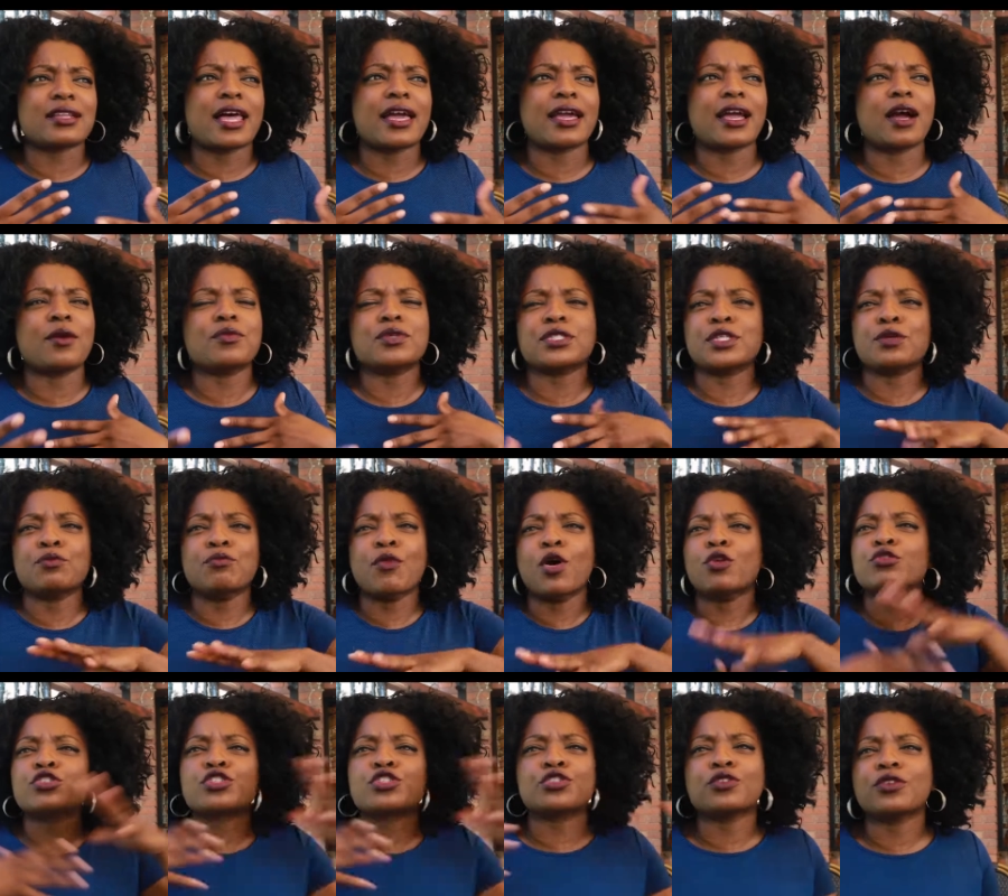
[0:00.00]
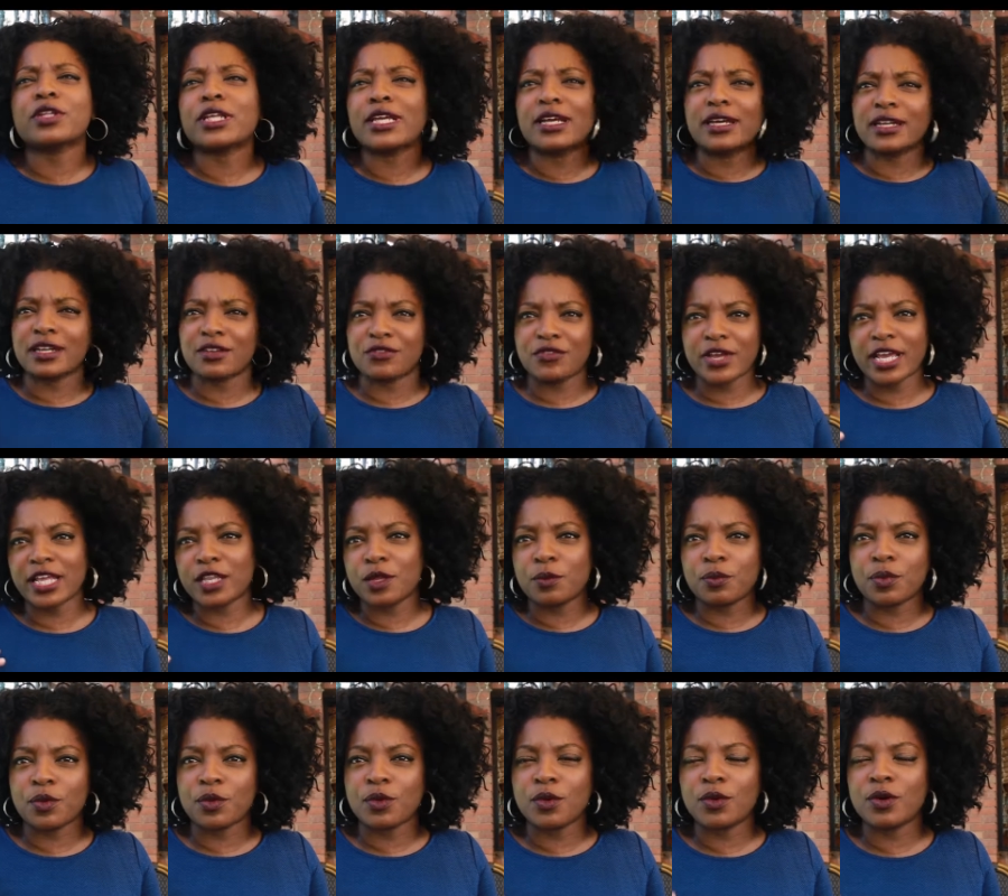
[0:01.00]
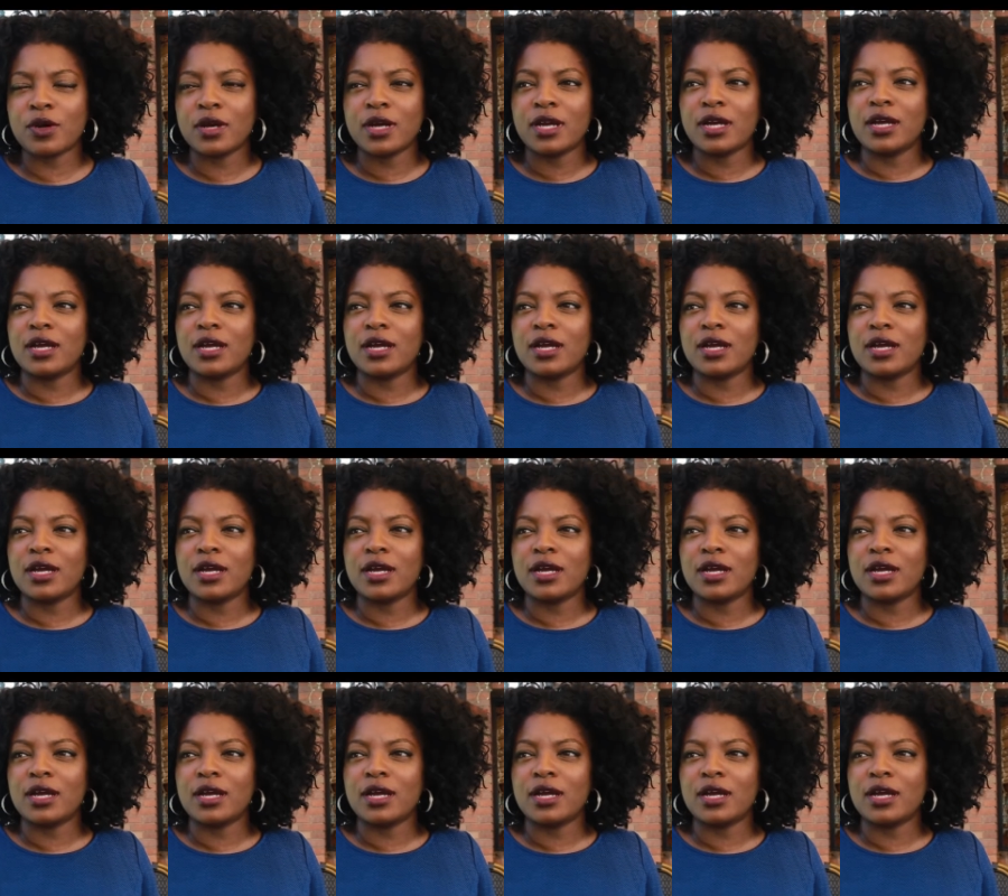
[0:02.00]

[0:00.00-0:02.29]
Like, I was emotionally unavailable.